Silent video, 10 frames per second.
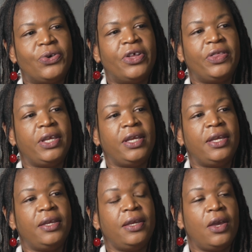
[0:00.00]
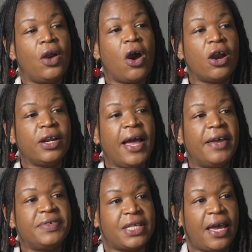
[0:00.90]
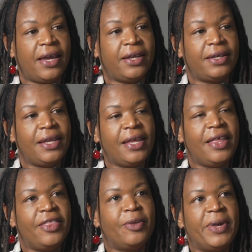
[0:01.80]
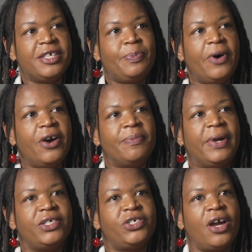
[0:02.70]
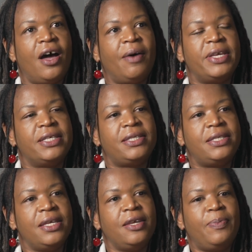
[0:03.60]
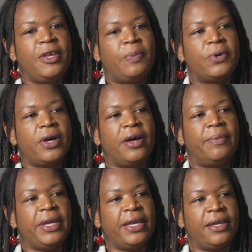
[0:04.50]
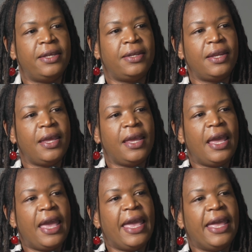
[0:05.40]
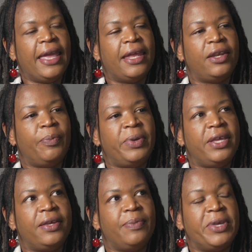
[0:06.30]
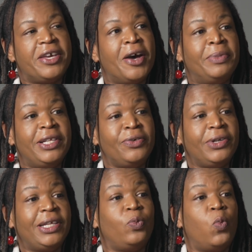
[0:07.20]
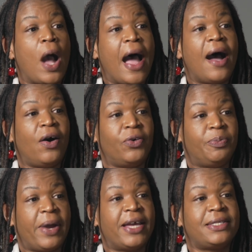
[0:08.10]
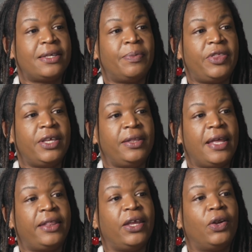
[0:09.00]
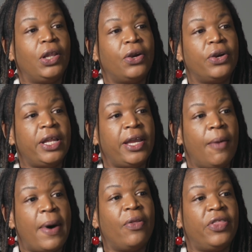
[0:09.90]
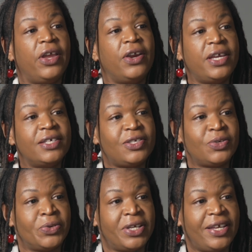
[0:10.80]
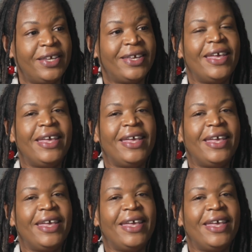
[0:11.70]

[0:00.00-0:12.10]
On the archive side, the best part of my job is seeing people come in and become literally wowed by something that they're learning about their history